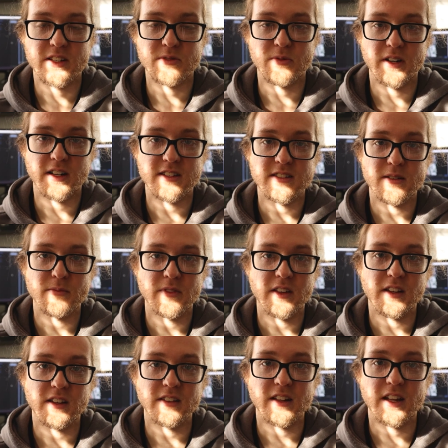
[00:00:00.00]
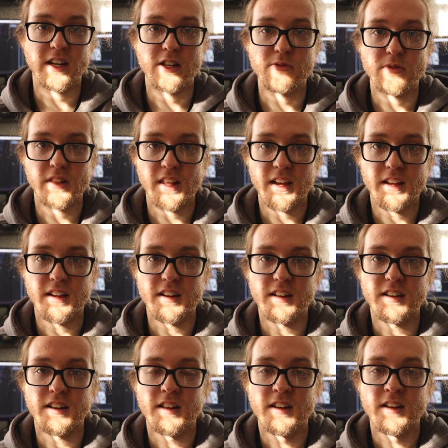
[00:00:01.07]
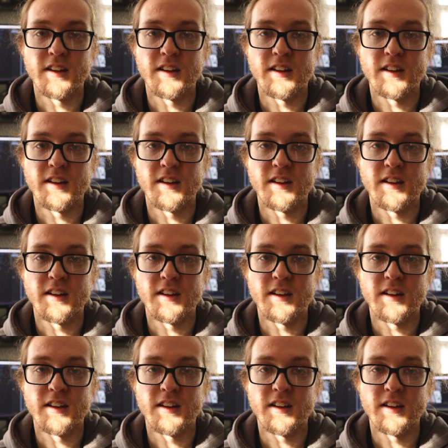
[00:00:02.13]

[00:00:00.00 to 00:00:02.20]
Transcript: just wanted something that I could rely on